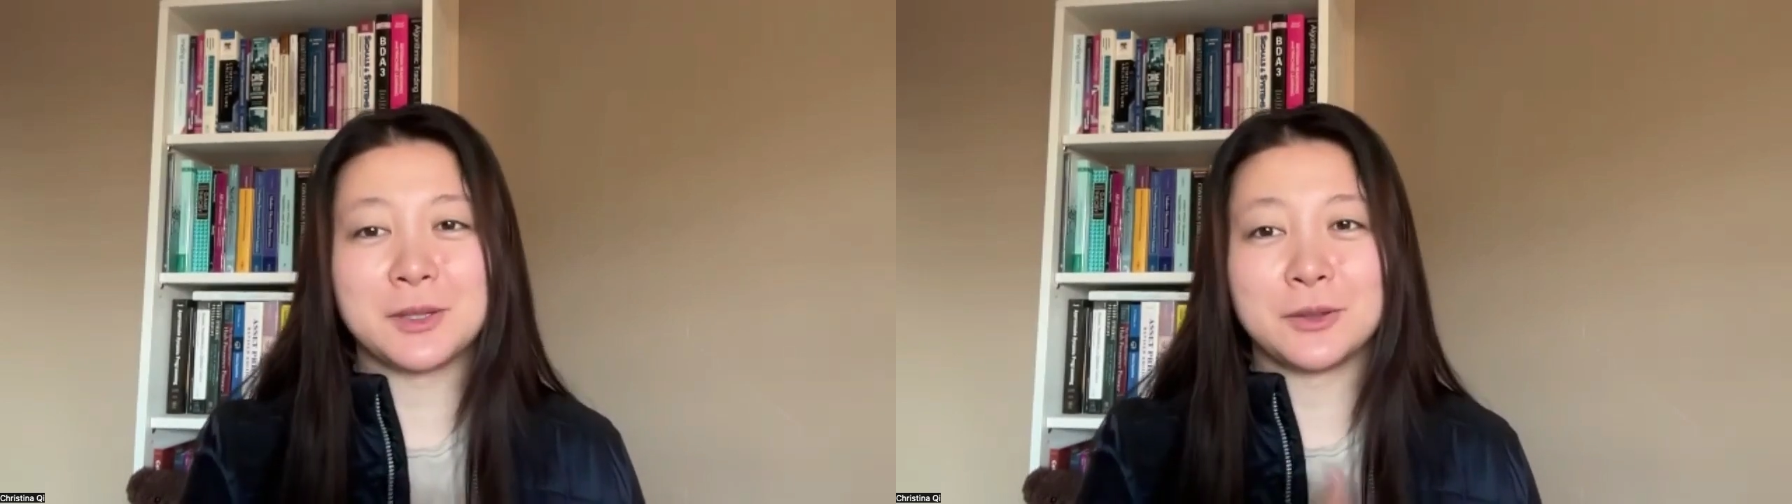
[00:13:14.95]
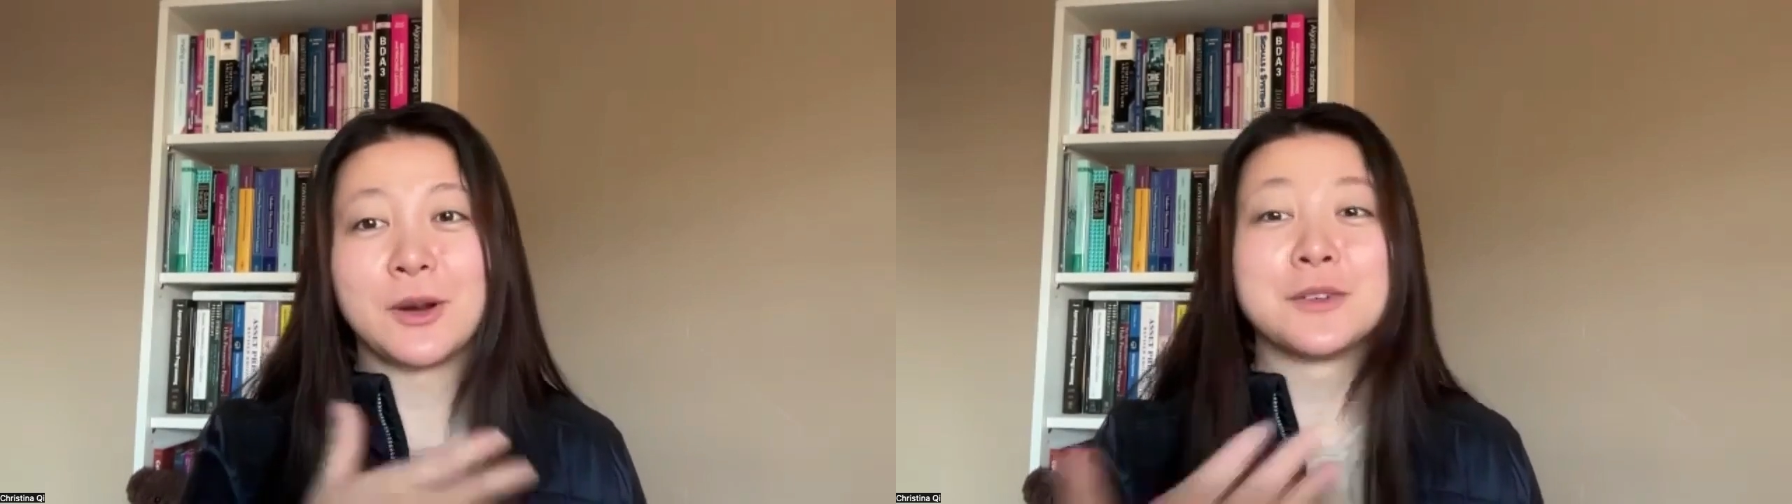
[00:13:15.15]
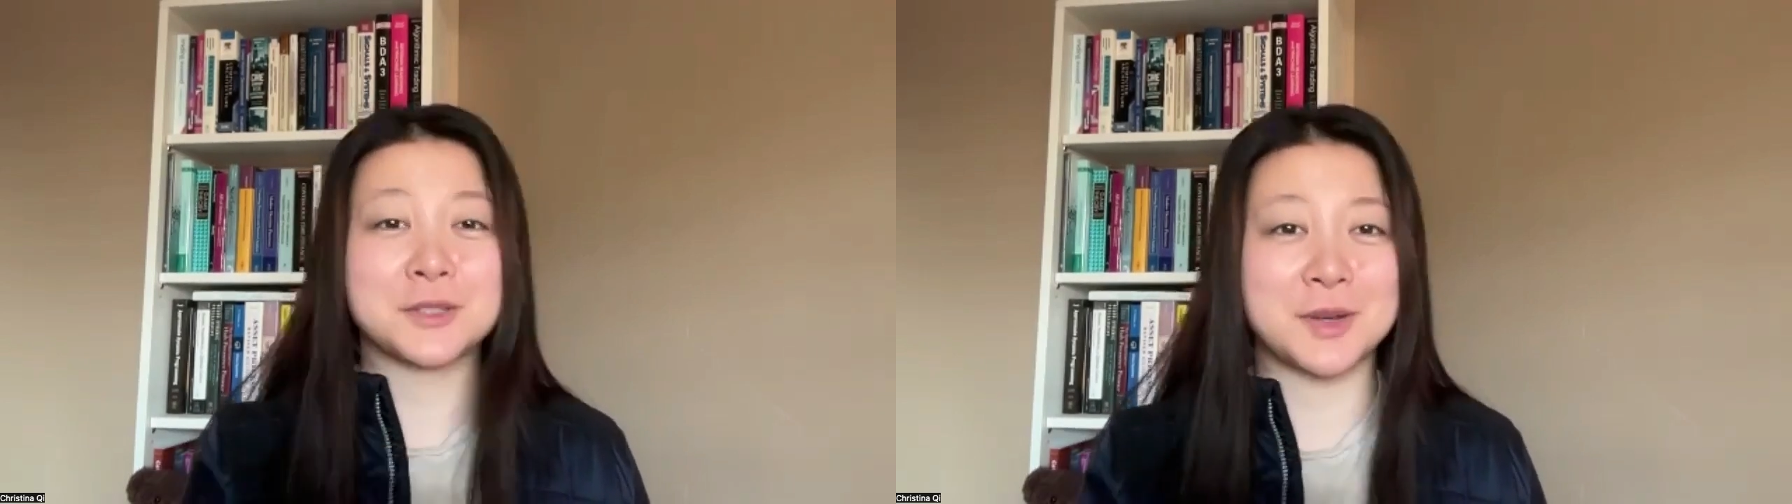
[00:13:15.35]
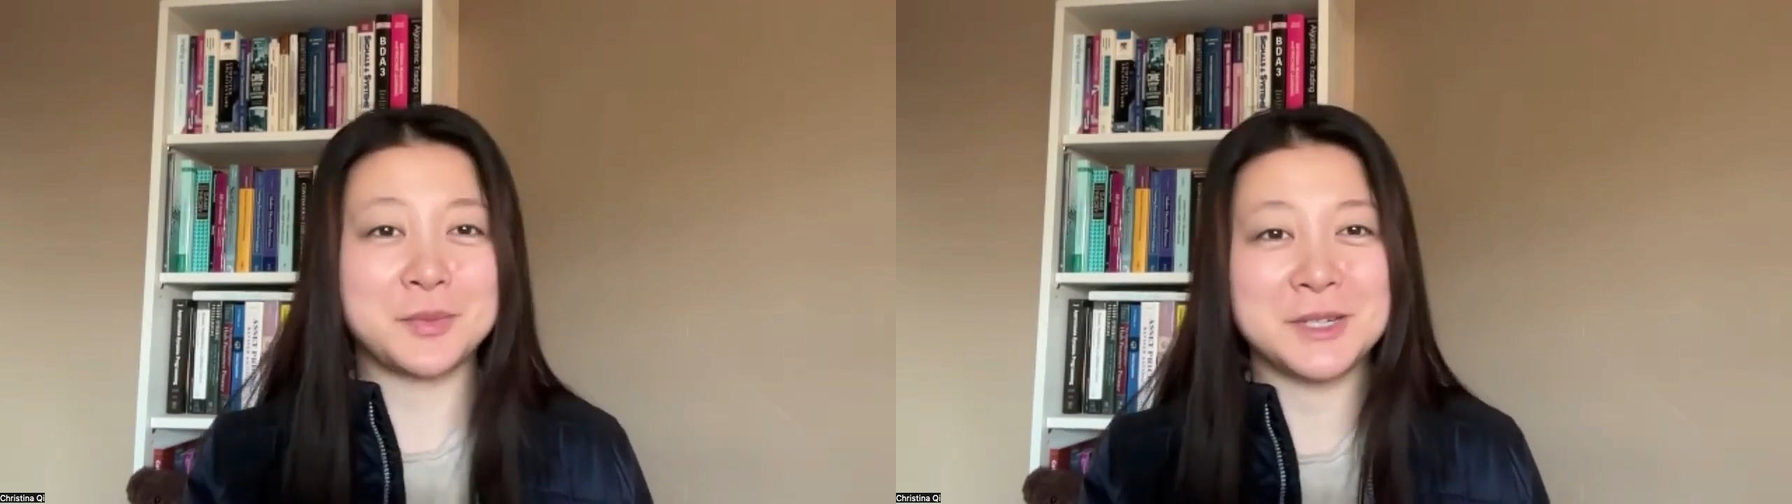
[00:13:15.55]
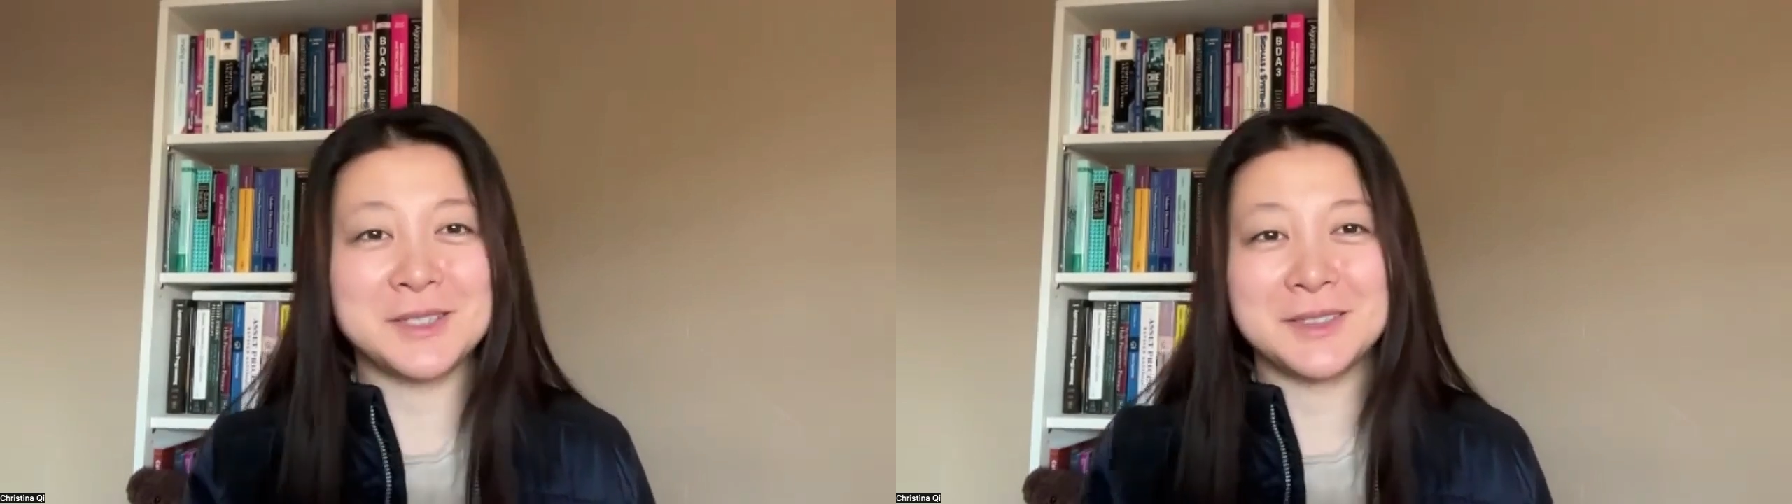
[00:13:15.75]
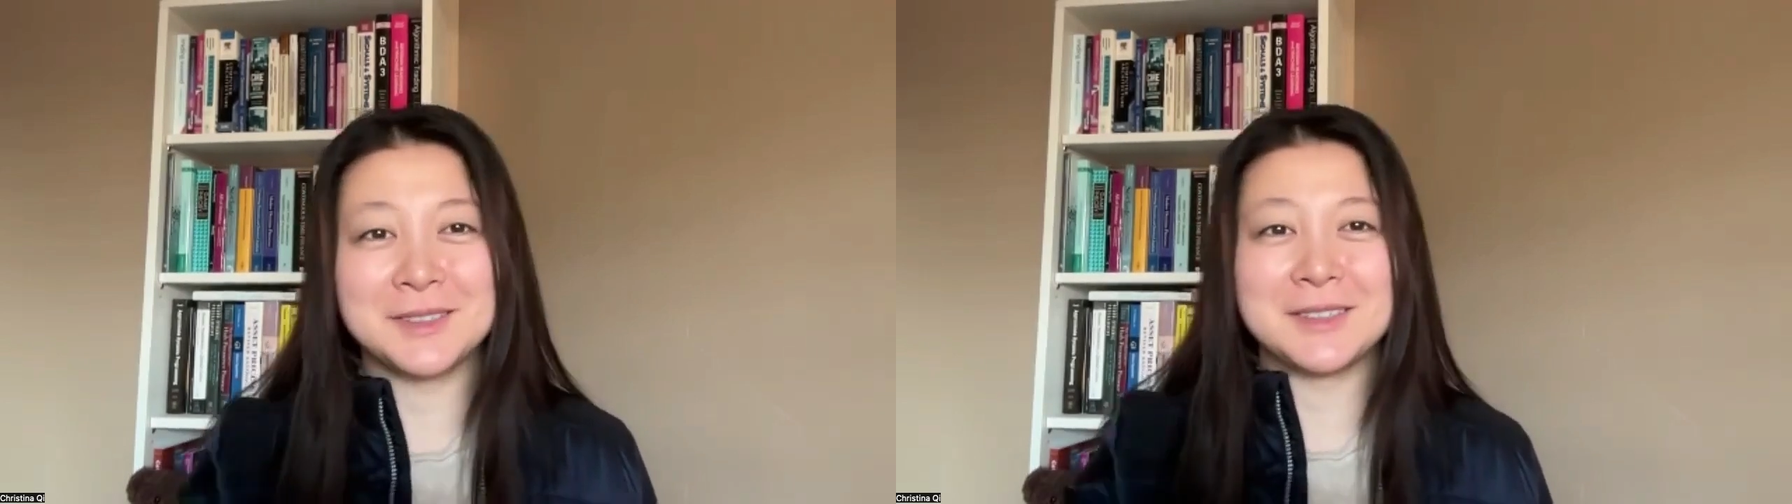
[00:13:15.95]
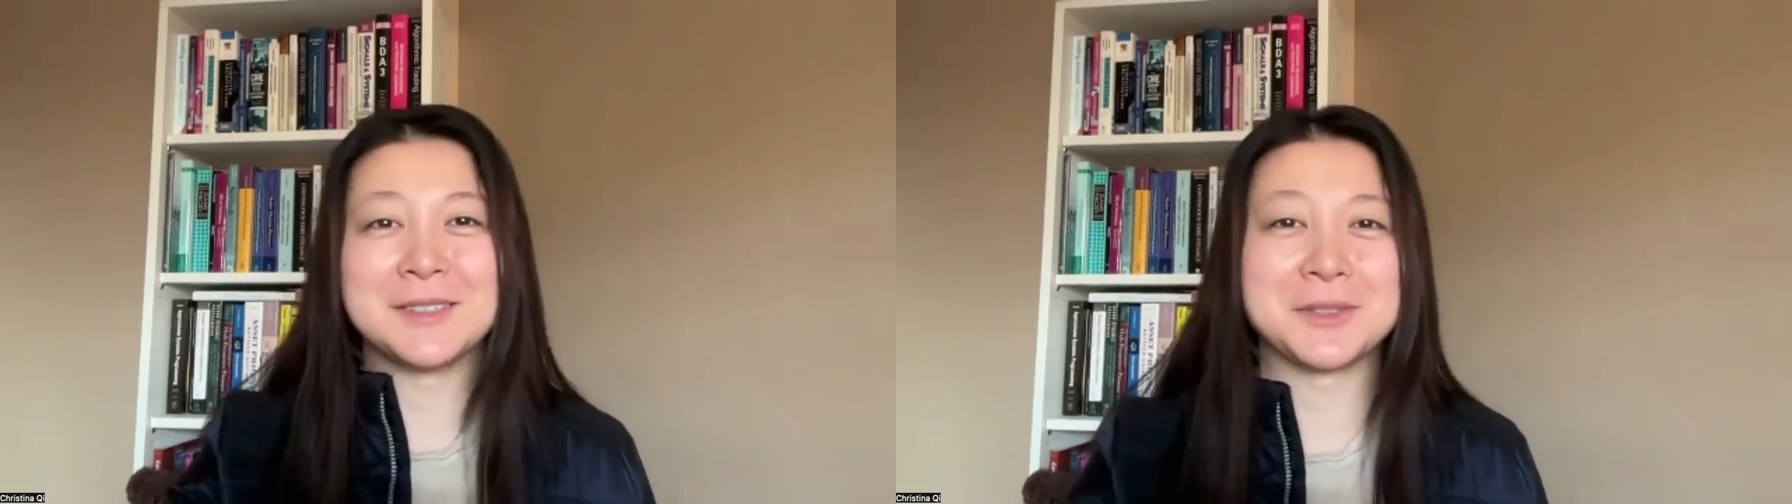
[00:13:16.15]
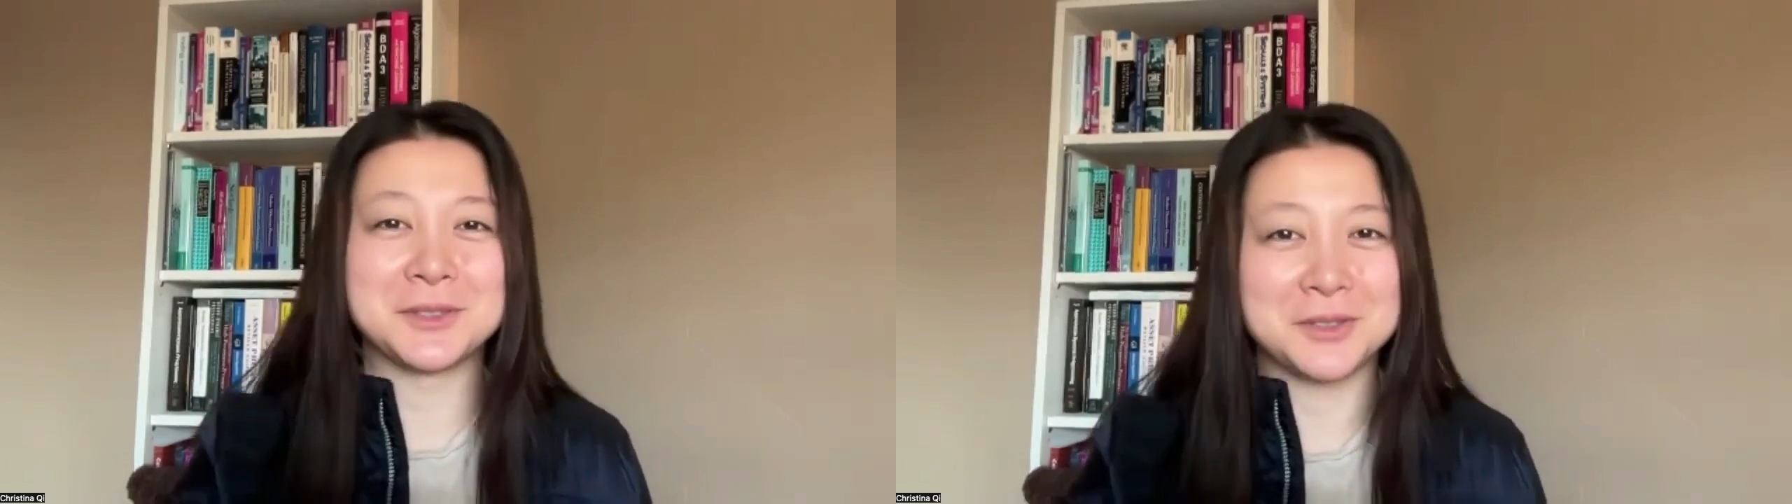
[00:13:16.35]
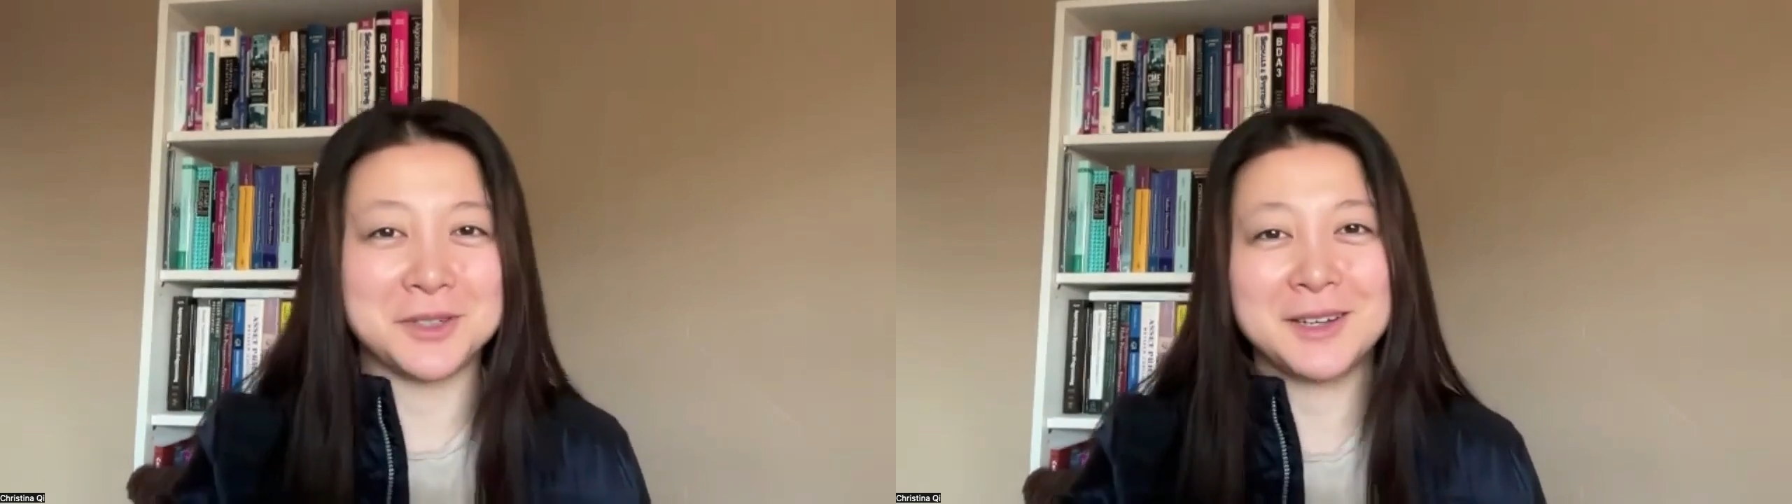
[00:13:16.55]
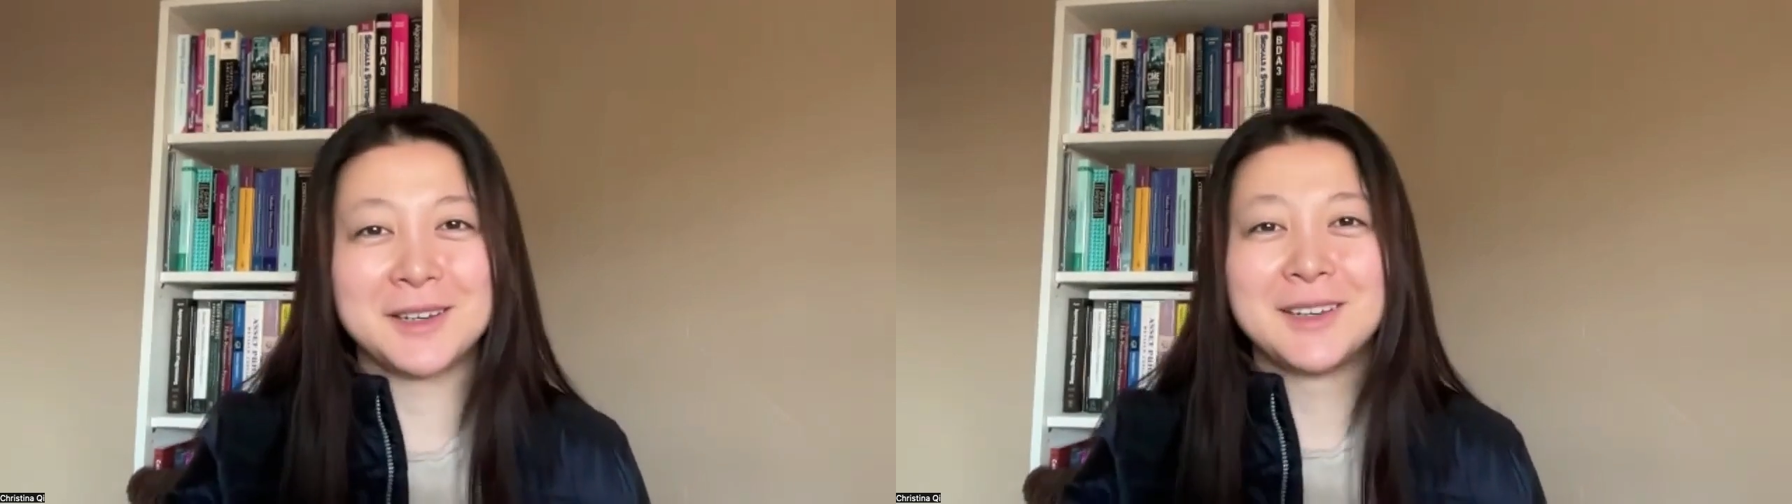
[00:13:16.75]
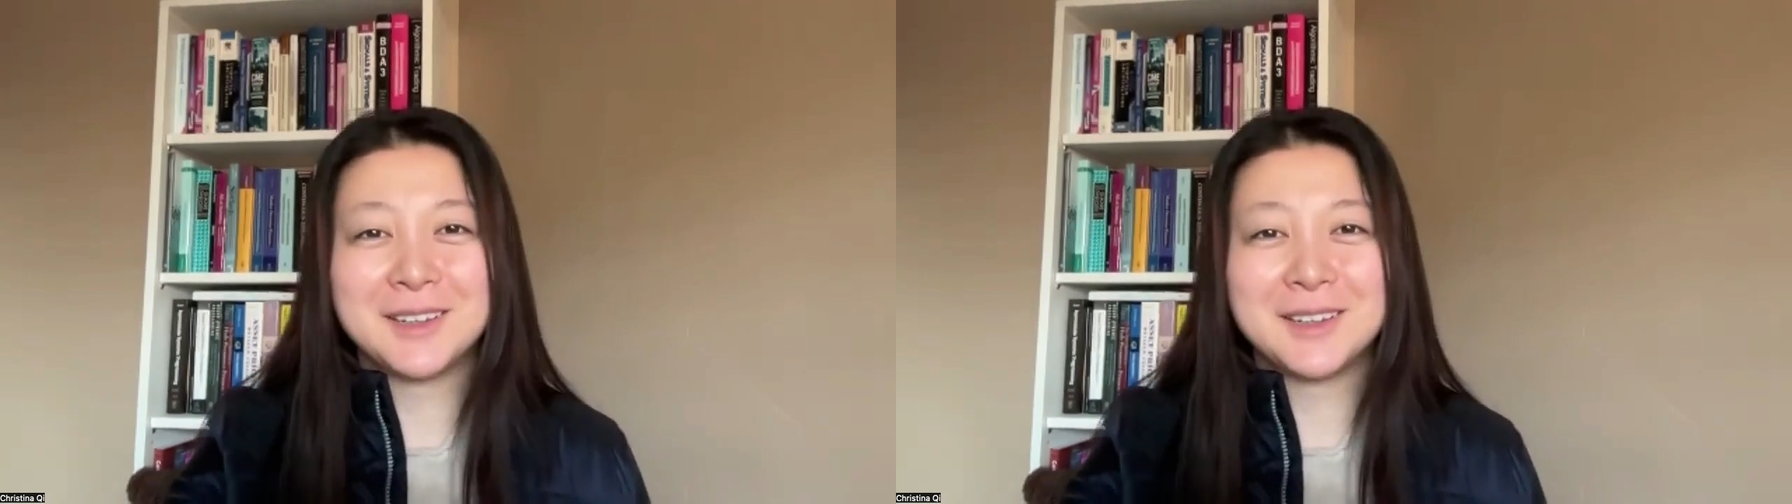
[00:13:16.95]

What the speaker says: the largest companies in the industry?